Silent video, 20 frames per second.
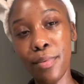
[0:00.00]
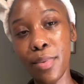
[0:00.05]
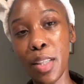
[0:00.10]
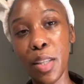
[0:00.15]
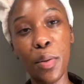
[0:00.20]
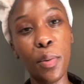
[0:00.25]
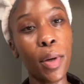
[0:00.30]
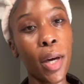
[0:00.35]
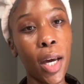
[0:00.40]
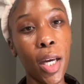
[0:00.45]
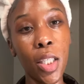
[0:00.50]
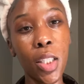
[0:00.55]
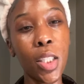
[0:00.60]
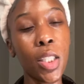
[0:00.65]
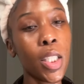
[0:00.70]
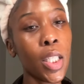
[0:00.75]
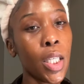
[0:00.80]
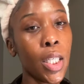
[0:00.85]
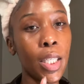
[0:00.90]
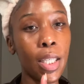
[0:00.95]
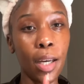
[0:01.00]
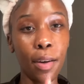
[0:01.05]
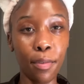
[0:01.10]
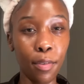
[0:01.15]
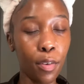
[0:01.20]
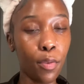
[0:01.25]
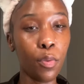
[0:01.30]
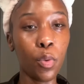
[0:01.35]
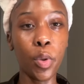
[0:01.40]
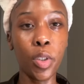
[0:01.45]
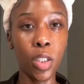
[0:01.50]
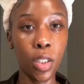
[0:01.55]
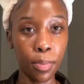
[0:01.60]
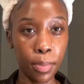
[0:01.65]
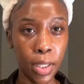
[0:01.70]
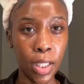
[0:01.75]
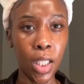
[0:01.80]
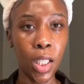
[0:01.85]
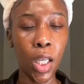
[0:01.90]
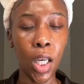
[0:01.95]
You guys could never force
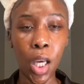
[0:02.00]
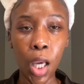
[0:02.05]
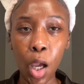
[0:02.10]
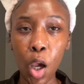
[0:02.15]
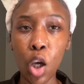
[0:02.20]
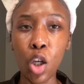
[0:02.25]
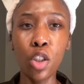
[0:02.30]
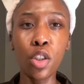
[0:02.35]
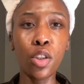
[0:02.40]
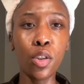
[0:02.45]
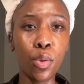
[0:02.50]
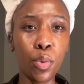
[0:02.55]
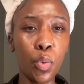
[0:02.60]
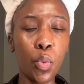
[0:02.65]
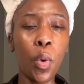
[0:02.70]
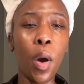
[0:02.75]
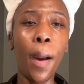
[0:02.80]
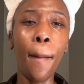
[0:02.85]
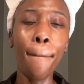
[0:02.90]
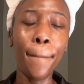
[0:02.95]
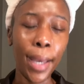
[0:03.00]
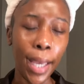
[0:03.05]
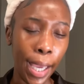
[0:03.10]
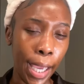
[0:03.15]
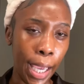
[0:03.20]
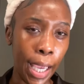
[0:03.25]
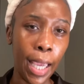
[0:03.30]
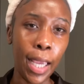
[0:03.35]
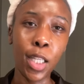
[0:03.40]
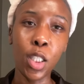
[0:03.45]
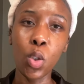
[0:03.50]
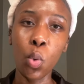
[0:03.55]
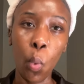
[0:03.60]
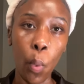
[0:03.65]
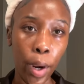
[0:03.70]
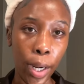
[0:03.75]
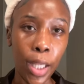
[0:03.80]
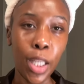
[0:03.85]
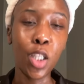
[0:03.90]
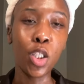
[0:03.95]
me to pay
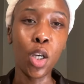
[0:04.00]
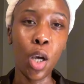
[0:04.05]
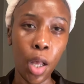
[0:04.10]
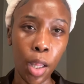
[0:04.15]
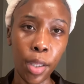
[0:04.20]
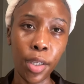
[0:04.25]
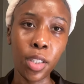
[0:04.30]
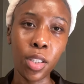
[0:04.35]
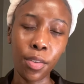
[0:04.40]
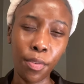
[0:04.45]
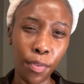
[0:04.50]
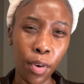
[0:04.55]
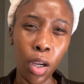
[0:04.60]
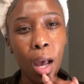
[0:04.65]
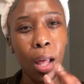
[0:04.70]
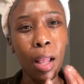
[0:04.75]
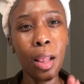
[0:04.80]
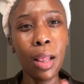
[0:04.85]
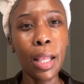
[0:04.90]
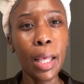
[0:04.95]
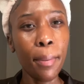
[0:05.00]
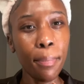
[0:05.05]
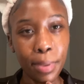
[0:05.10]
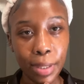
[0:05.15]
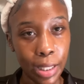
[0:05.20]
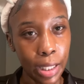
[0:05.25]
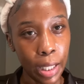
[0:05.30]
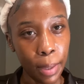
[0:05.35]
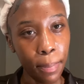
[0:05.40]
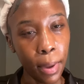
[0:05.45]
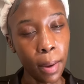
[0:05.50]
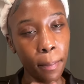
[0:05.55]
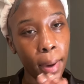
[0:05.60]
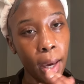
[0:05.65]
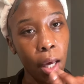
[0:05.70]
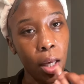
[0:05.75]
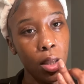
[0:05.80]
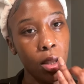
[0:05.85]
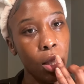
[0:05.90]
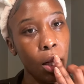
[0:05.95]
$20 for a lip sleeping
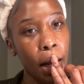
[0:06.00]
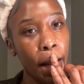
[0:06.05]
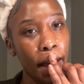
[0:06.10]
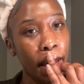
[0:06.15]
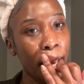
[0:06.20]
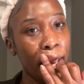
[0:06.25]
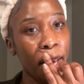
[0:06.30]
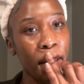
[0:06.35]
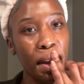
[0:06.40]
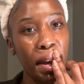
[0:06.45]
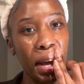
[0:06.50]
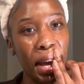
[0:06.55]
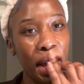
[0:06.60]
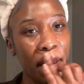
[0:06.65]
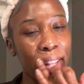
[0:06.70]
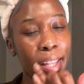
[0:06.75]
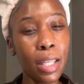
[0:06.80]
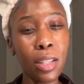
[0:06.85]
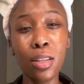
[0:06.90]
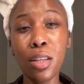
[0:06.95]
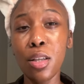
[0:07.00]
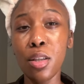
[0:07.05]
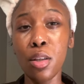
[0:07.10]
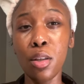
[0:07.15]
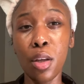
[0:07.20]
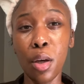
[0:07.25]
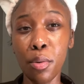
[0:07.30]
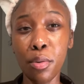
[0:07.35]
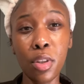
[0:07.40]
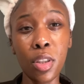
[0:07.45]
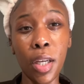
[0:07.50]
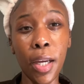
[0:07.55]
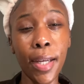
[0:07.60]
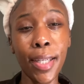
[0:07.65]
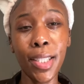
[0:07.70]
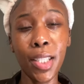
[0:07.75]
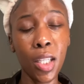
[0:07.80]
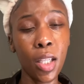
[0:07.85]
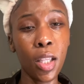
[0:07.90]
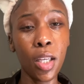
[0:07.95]
mask. Like, and this is no
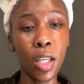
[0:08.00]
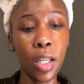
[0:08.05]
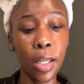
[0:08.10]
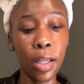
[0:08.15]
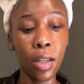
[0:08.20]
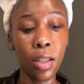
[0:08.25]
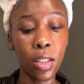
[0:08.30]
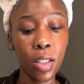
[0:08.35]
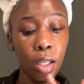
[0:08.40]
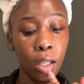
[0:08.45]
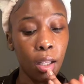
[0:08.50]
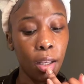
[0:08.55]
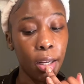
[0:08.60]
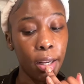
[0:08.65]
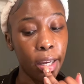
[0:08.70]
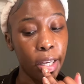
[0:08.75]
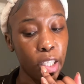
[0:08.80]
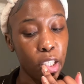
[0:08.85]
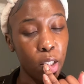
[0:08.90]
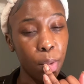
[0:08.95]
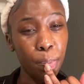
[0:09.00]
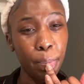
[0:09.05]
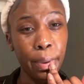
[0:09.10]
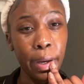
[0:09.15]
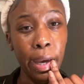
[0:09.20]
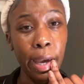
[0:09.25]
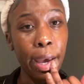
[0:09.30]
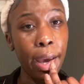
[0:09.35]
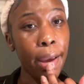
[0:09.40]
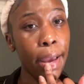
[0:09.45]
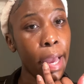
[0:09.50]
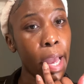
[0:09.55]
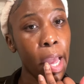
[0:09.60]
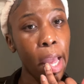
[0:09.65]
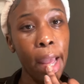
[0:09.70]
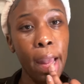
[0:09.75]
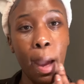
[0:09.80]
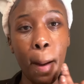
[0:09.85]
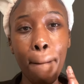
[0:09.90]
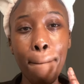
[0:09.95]
shade to, Lin to Laneige, but
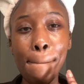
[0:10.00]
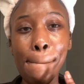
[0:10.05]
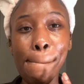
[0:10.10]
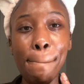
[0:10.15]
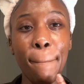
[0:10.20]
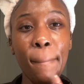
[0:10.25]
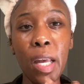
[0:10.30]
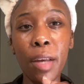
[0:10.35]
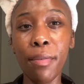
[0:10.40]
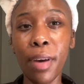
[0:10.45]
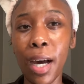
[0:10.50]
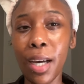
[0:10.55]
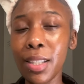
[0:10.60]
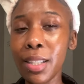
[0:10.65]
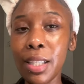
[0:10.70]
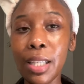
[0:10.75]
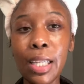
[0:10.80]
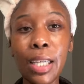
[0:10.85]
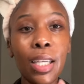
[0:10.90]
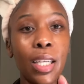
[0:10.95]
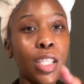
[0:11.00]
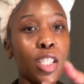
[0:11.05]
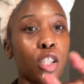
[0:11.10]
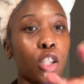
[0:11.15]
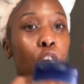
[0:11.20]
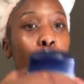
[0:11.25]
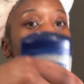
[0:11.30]
Vaseline is the